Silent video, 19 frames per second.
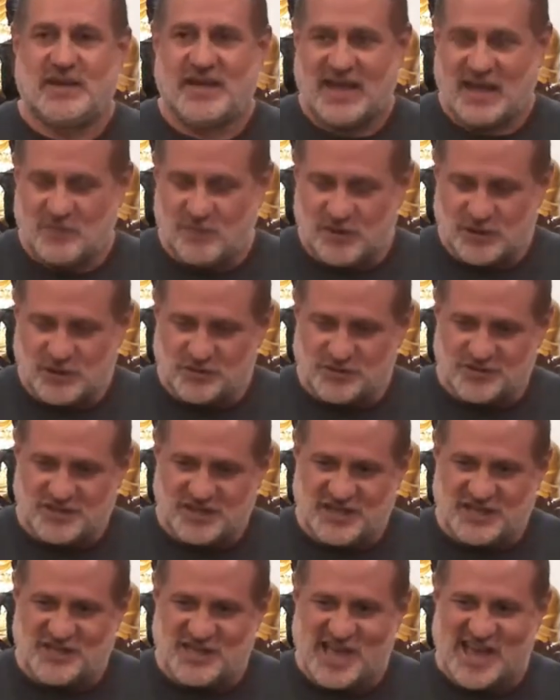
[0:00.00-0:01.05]
And when you
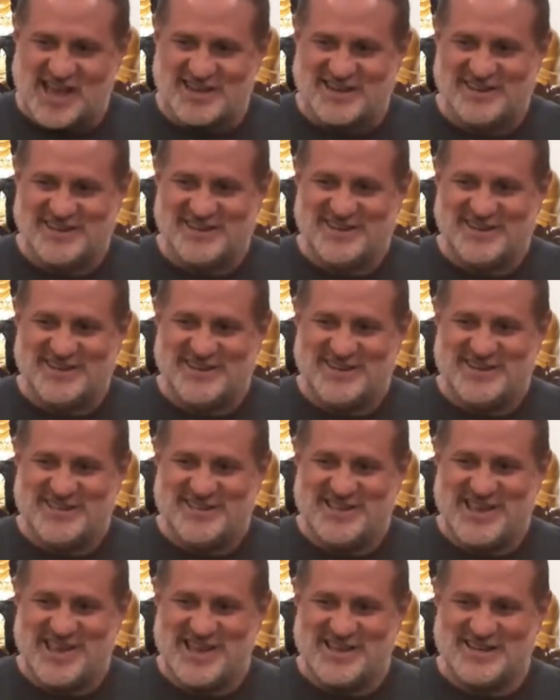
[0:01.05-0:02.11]
see that
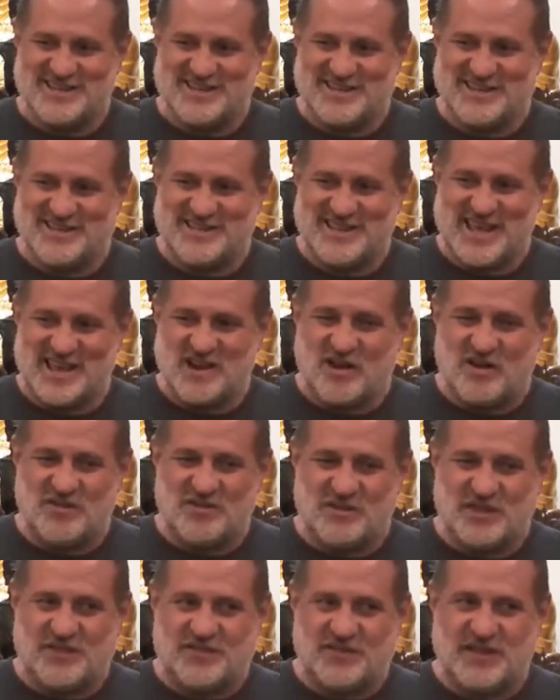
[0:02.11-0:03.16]
the
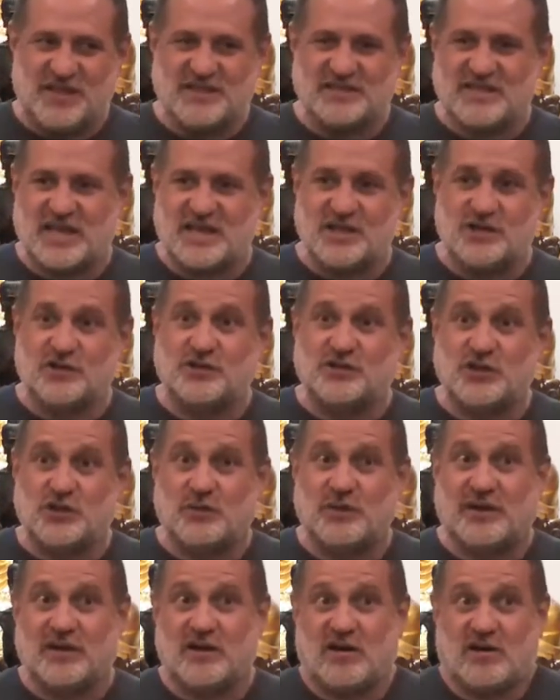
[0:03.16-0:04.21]
things that you're
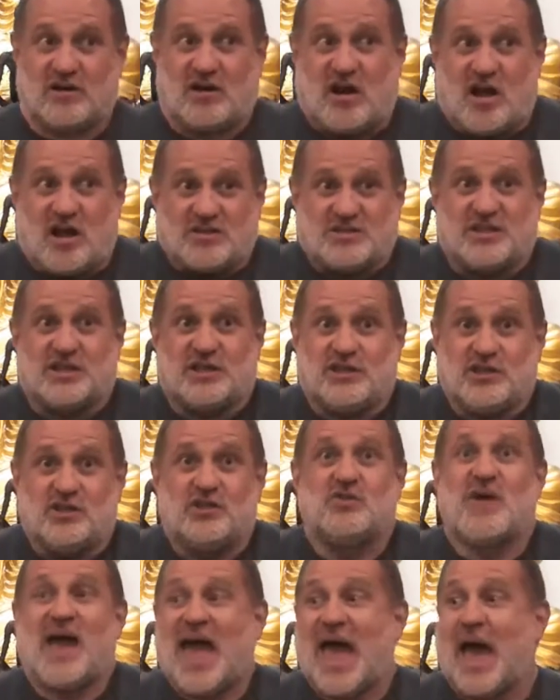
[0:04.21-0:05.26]
doing are causing
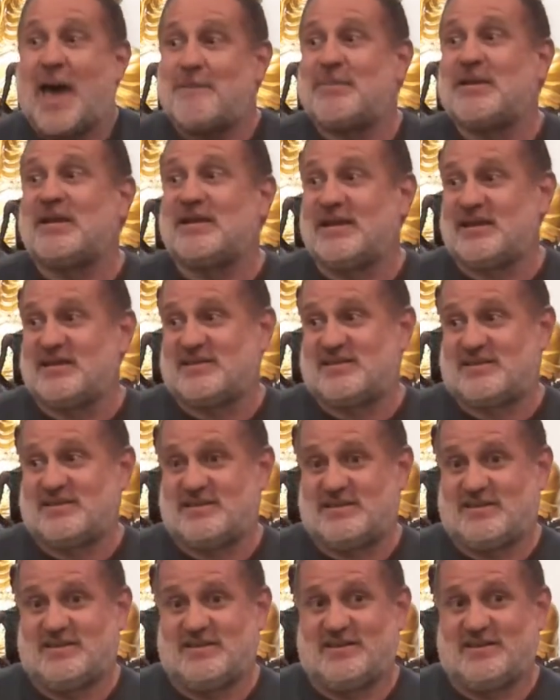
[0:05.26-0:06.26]
you happiness,